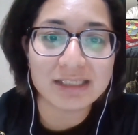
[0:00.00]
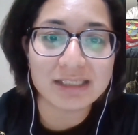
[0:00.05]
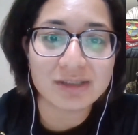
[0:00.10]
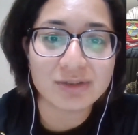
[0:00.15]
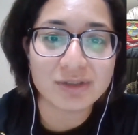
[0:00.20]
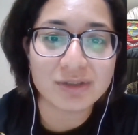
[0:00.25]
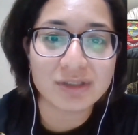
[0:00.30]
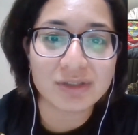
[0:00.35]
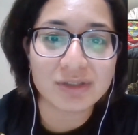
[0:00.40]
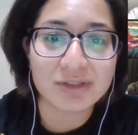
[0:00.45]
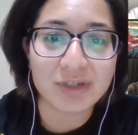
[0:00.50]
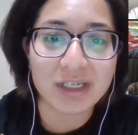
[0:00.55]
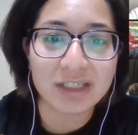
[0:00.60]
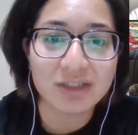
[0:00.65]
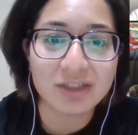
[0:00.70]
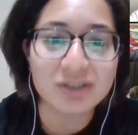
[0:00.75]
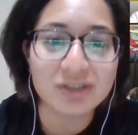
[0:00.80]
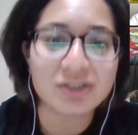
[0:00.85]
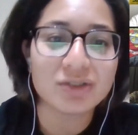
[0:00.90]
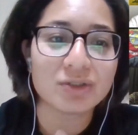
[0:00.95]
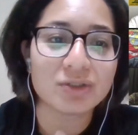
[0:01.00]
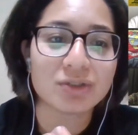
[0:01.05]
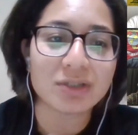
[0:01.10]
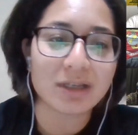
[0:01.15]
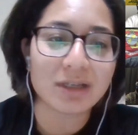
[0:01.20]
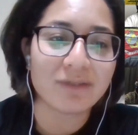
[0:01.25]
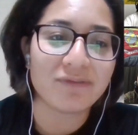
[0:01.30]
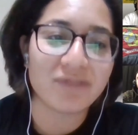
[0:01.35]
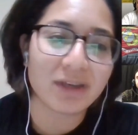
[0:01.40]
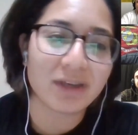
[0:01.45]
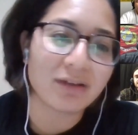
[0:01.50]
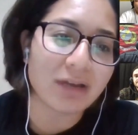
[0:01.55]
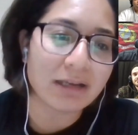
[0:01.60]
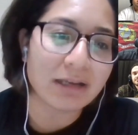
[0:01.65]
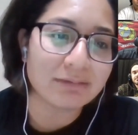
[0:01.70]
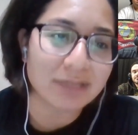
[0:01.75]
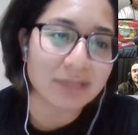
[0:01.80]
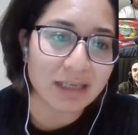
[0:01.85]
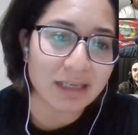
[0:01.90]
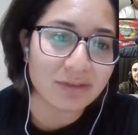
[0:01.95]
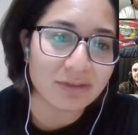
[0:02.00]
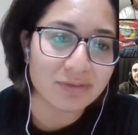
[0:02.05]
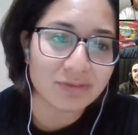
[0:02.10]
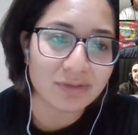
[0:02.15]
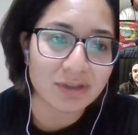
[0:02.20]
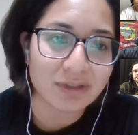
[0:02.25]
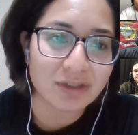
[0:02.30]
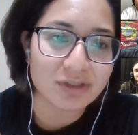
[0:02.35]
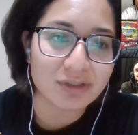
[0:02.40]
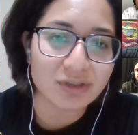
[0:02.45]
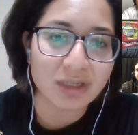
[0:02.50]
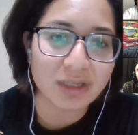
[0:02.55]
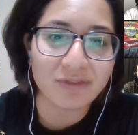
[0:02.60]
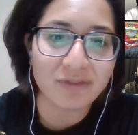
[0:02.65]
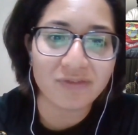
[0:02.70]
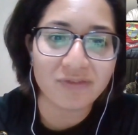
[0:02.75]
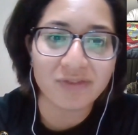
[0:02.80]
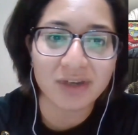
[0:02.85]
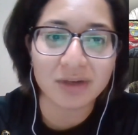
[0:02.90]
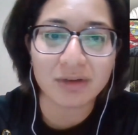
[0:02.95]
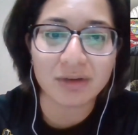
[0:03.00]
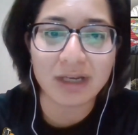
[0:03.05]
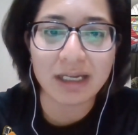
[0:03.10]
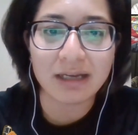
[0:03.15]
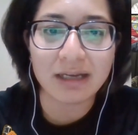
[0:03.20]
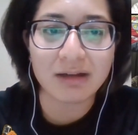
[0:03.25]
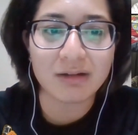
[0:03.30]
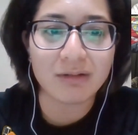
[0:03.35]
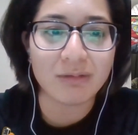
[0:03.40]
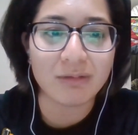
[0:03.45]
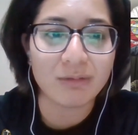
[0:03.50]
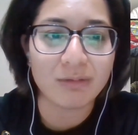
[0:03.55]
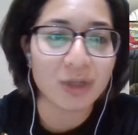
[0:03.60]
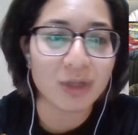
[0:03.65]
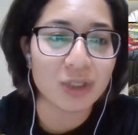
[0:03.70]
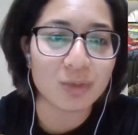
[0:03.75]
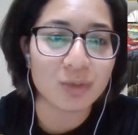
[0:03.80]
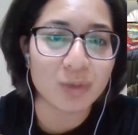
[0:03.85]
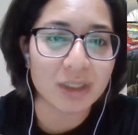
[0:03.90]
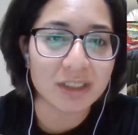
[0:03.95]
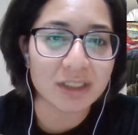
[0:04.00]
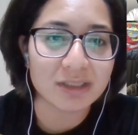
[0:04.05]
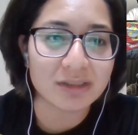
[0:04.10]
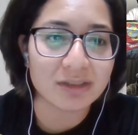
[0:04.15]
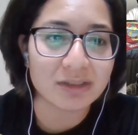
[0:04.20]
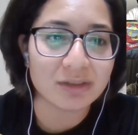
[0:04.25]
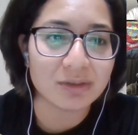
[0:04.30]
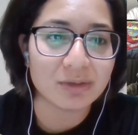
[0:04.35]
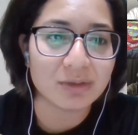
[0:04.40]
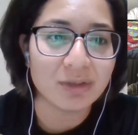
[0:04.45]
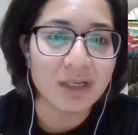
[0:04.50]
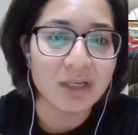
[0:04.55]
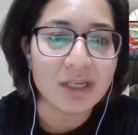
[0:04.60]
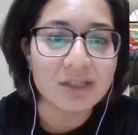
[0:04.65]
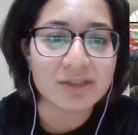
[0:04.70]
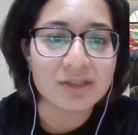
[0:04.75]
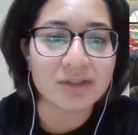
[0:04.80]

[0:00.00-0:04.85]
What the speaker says: school student, you're still trying to figure out life. You're trying to figure out what you want to do.